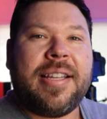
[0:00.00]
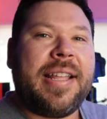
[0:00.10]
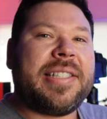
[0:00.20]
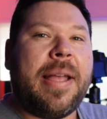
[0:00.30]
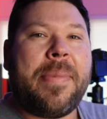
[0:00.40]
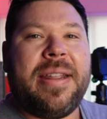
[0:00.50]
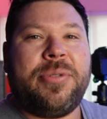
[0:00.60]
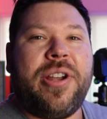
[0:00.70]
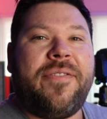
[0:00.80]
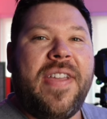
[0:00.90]
Till next time, my name
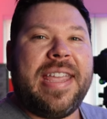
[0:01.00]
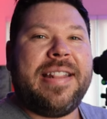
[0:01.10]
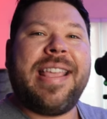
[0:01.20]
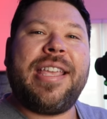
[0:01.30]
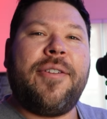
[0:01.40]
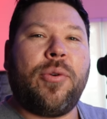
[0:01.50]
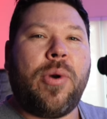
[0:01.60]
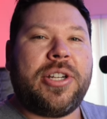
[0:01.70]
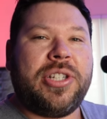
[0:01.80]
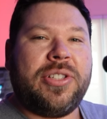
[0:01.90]
is Geoff Fagien. Thank you for
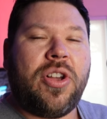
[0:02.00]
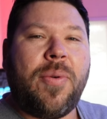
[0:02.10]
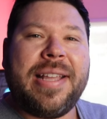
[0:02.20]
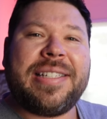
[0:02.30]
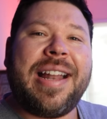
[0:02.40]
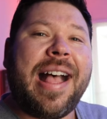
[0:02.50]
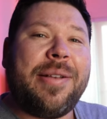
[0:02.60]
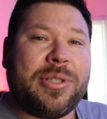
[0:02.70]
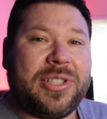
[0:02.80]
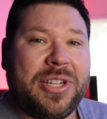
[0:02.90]
watching as always, and I
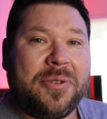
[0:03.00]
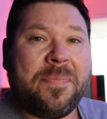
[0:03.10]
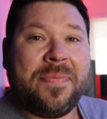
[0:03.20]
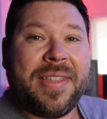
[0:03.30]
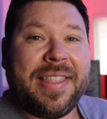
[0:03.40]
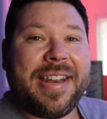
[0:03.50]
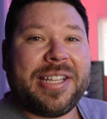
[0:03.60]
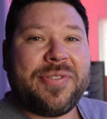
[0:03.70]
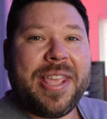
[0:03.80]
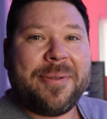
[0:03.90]
will see you in the
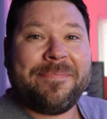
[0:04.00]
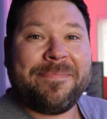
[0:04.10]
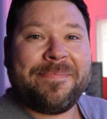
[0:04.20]
next video.